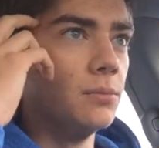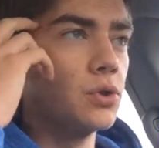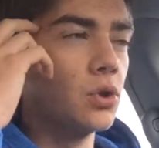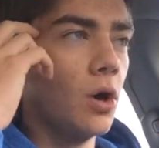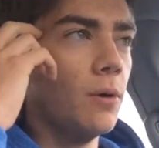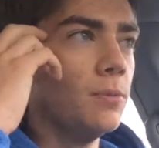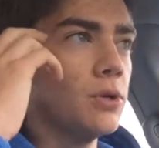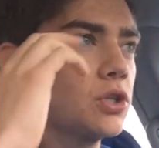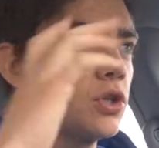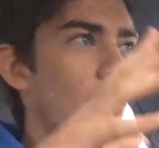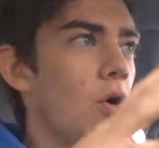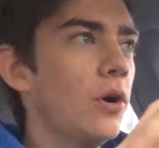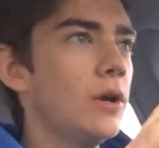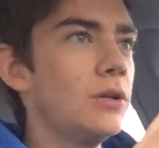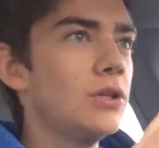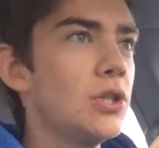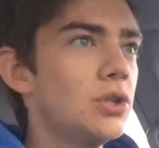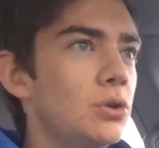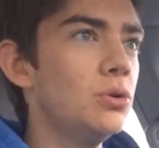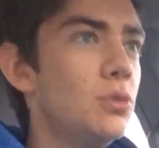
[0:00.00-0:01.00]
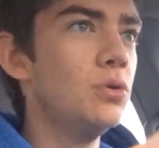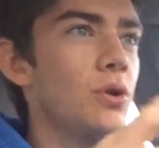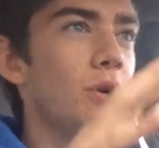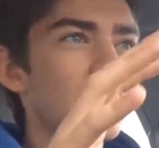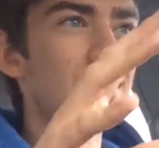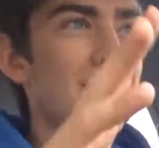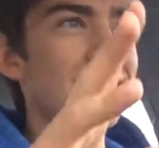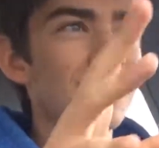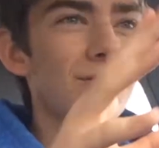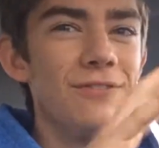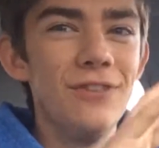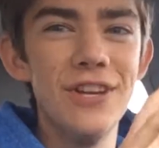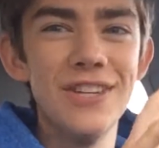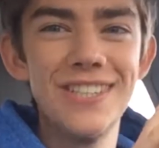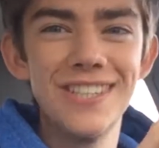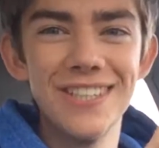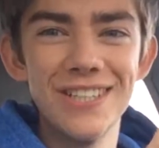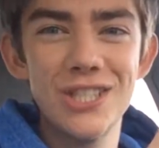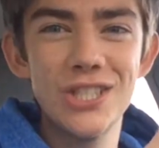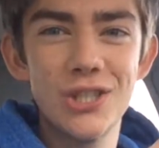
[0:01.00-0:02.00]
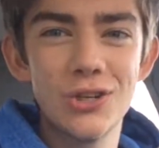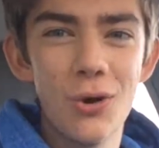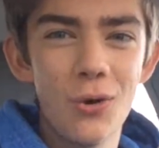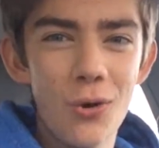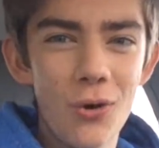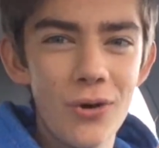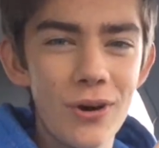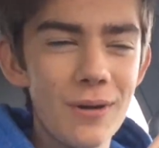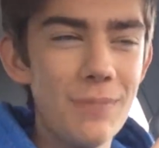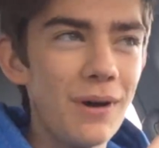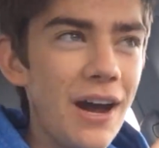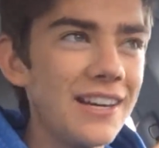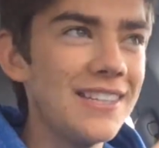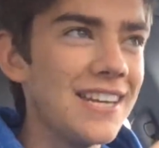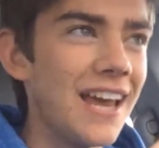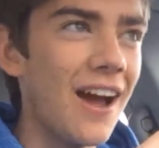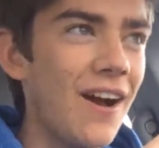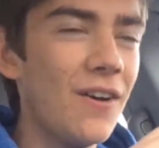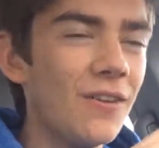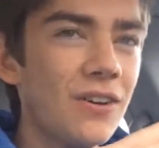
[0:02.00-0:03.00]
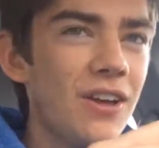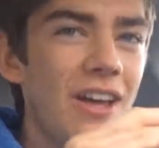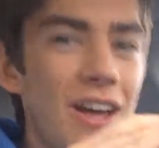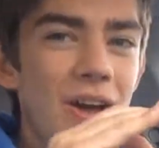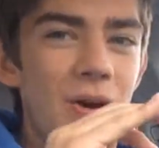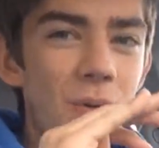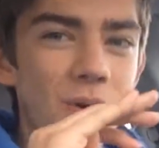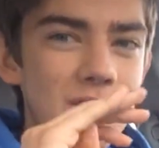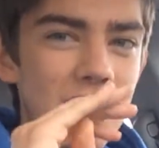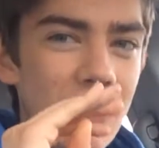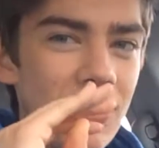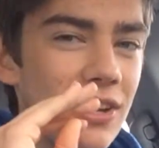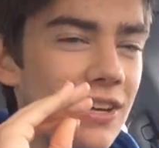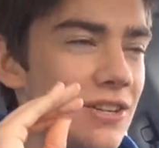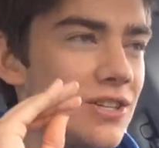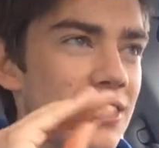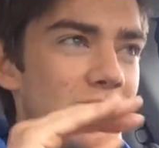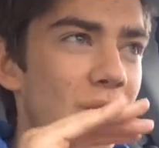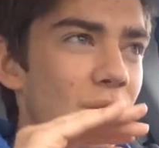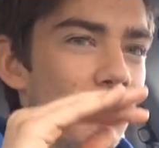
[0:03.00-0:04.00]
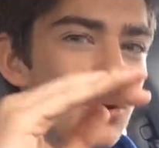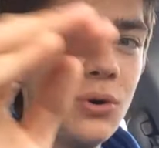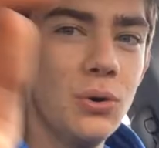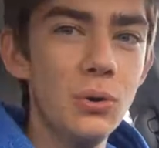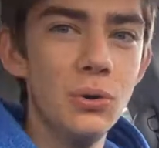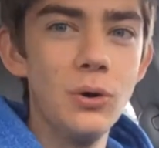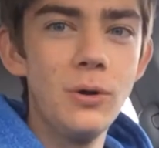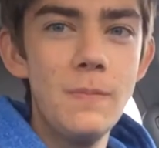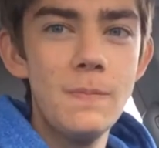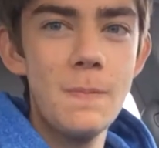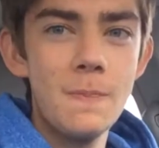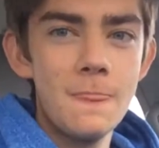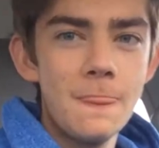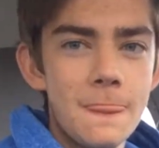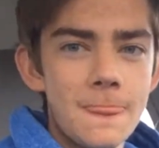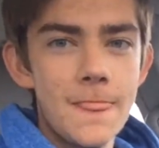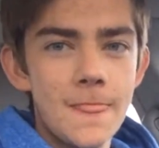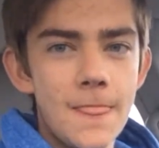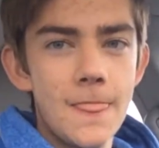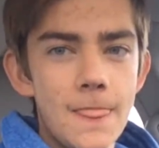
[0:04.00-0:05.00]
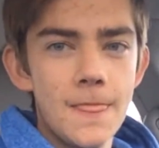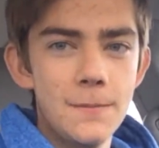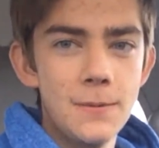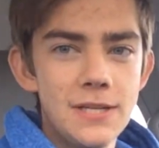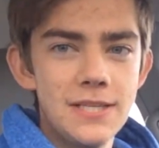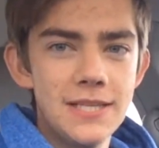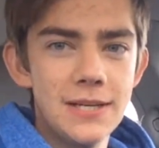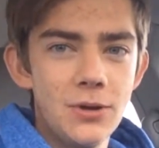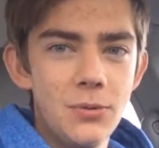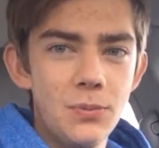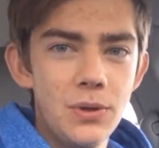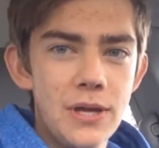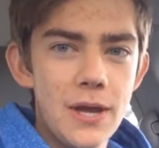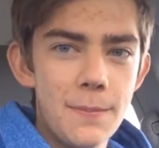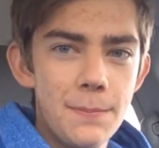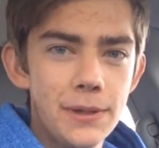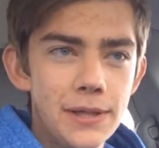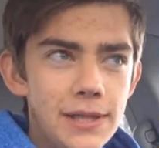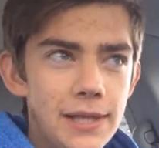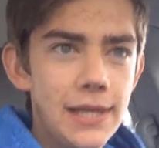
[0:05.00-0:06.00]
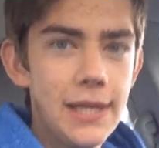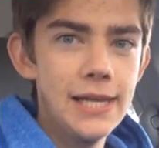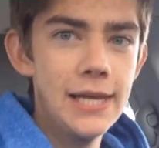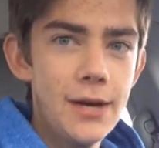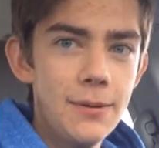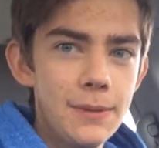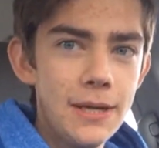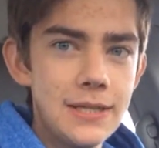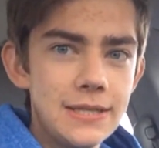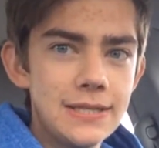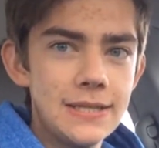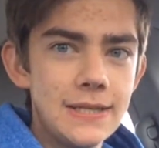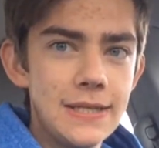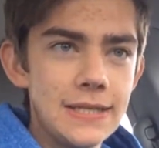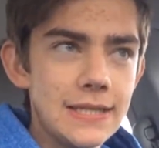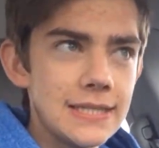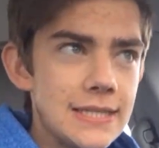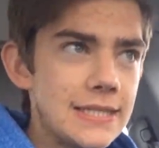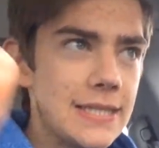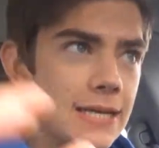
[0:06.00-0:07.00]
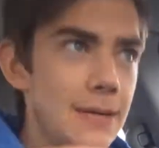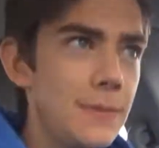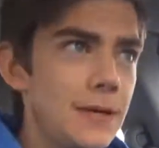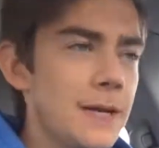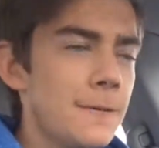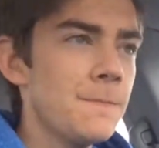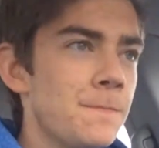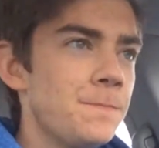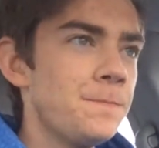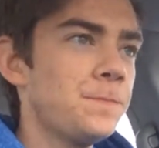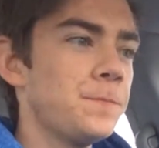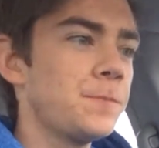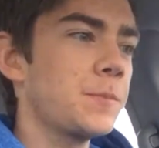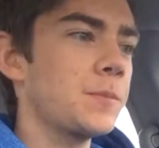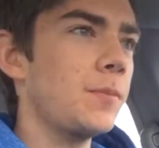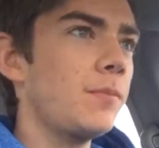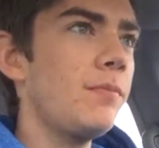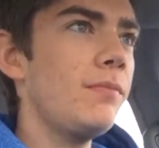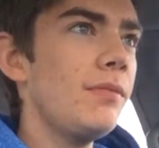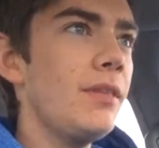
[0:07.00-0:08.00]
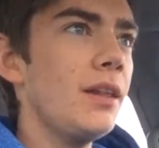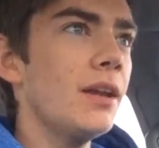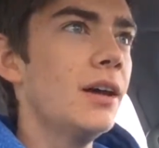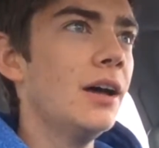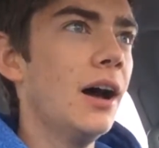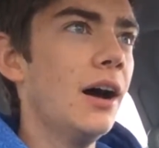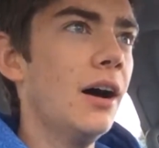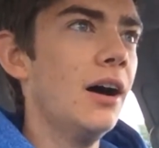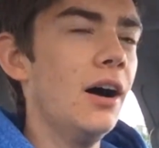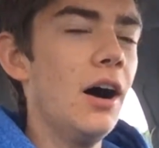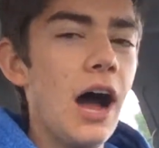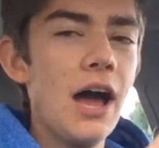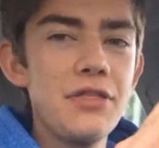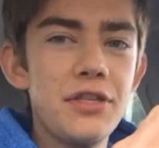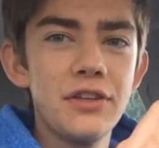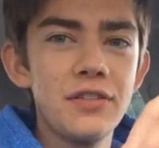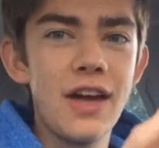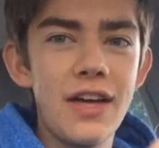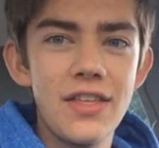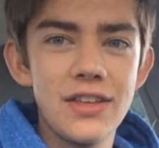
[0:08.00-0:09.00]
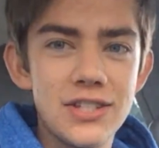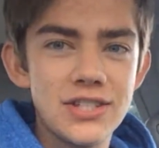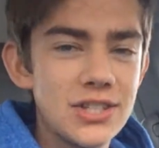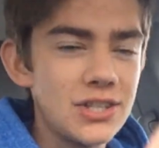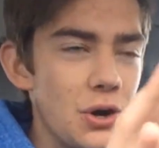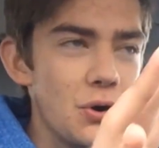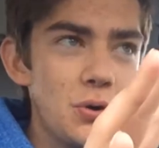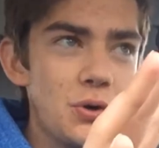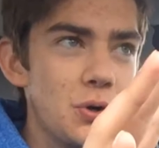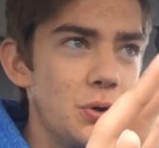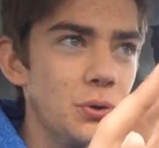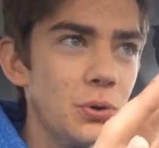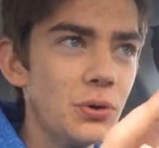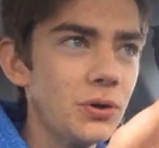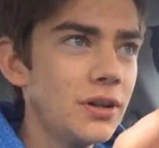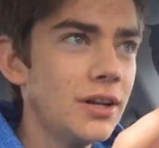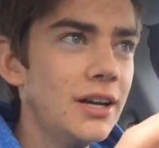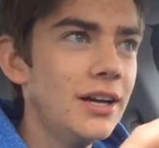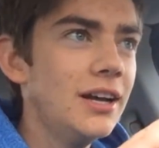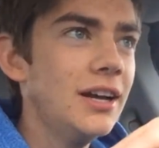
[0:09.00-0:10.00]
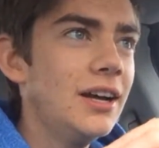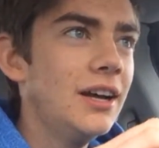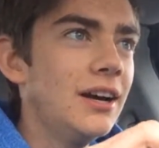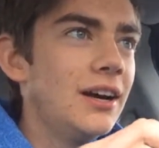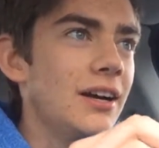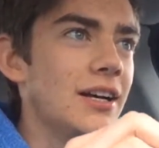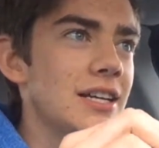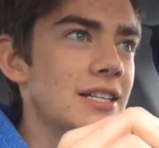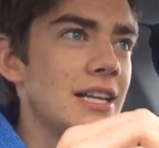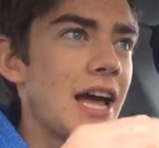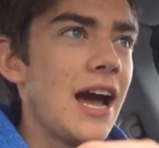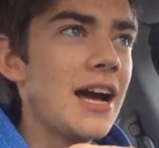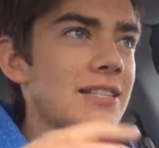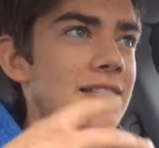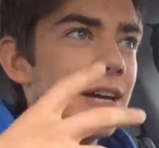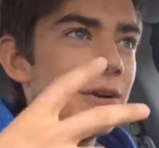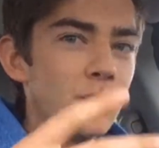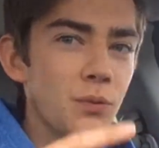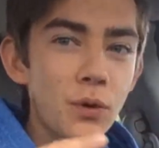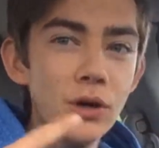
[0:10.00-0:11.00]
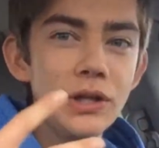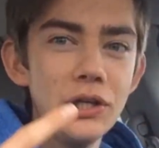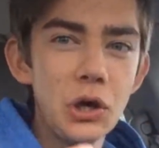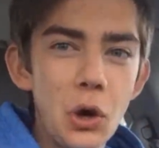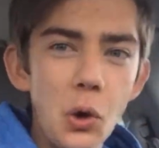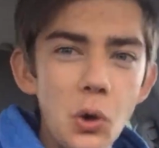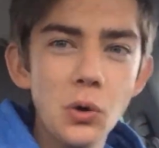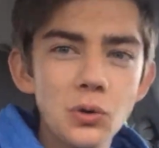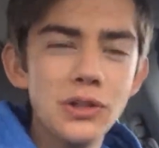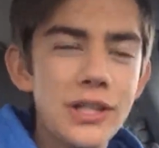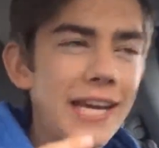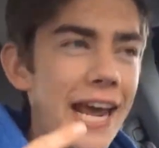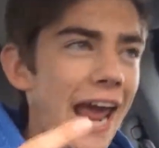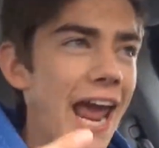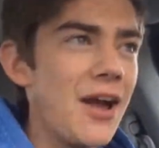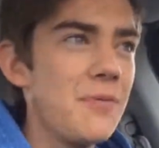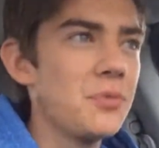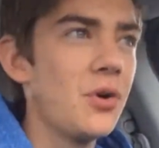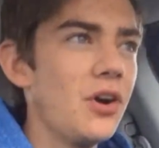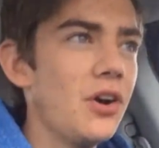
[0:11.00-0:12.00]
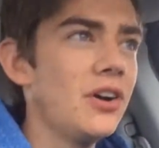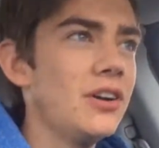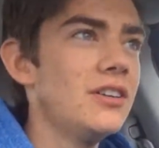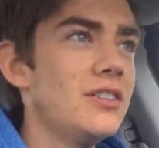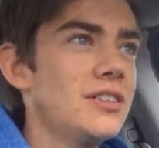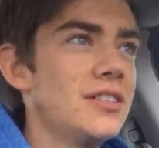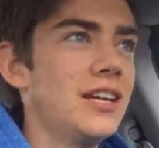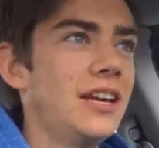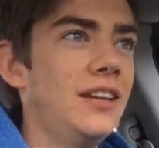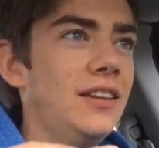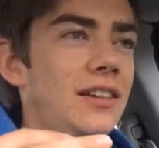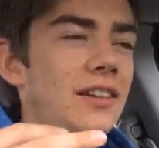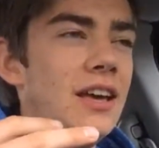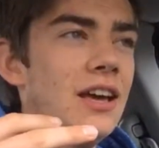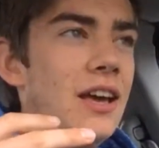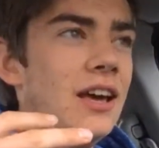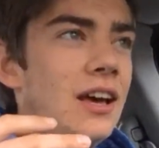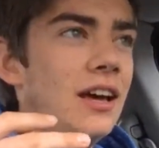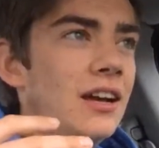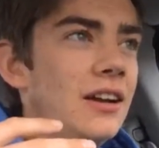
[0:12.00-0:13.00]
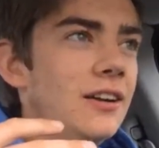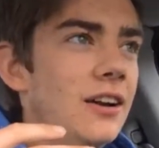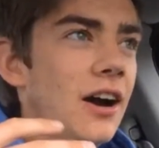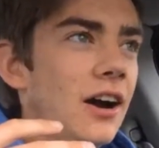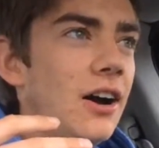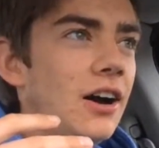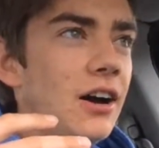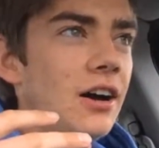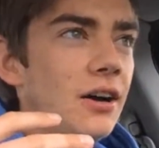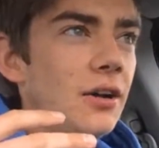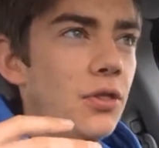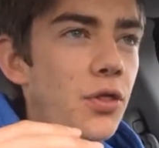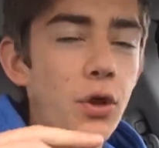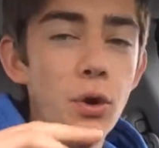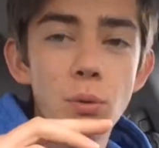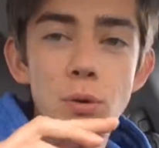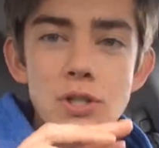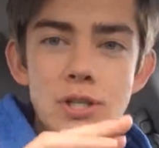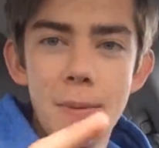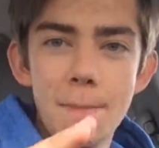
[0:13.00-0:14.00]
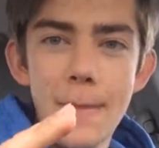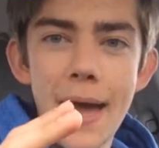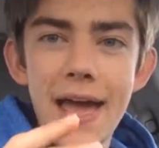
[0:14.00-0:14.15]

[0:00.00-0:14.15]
So I'm just going to, there's this vintage store in my town, which I think is so cool. Let me tilt me up a little bit so you can see me. I think that is so cool because it has like really old cameras, and there was a